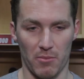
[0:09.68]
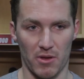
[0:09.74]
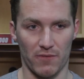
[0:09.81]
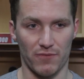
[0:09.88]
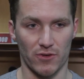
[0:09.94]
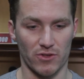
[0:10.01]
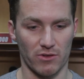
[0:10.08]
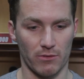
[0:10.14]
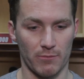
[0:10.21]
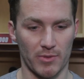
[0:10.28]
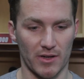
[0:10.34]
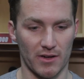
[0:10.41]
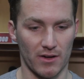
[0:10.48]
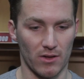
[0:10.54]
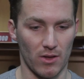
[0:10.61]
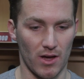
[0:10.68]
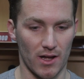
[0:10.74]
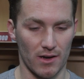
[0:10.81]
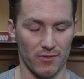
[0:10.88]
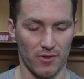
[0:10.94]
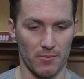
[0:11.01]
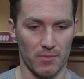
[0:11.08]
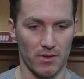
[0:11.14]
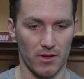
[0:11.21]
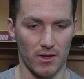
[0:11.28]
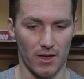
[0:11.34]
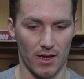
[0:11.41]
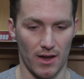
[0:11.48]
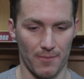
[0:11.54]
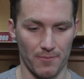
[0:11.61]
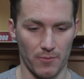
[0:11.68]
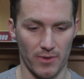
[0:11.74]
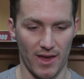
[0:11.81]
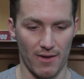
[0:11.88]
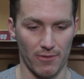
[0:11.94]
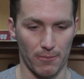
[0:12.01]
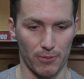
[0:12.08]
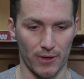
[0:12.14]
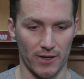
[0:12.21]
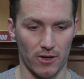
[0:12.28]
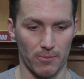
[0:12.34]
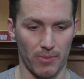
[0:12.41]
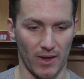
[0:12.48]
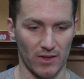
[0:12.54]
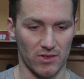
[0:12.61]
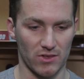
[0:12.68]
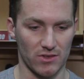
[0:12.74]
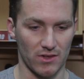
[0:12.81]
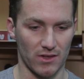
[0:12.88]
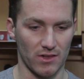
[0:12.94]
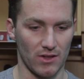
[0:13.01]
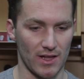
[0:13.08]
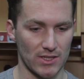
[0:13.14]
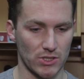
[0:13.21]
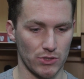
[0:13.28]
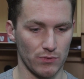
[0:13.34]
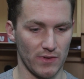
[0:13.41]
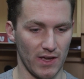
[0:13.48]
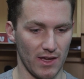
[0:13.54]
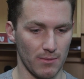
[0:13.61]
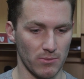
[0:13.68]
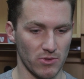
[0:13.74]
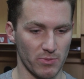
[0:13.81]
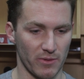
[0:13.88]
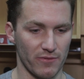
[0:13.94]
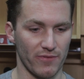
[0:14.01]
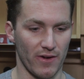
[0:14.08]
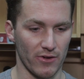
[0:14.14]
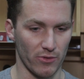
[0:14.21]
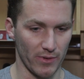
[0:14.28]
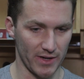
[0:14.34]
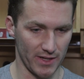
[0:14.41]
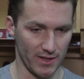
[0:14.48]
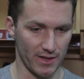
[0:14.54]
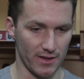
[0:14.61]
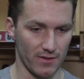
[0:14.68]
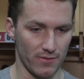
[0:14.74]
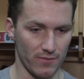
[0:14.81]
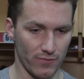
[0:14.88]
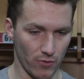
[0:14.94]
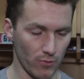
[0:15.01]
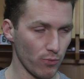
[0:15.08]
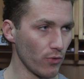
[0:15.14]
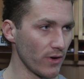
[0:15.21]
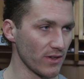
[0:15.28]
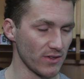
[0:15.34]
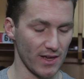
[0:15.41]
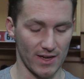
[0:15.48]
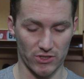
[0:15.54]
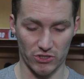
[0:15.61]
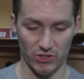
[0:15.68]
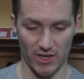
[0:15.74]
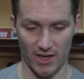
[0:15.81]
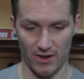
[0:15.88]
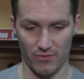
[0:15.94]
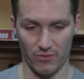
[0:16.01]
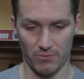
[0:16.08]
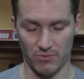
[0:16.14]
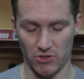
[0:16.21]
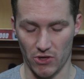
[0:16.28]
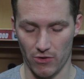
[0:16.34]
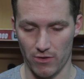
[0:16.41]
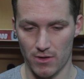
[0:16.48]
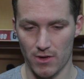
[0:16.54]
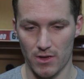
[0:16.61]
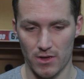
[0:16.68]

I mean, it feels like we've been in a lot of them. We haven't played our best the last two games, but found a way to get 4 points actually out of them. So,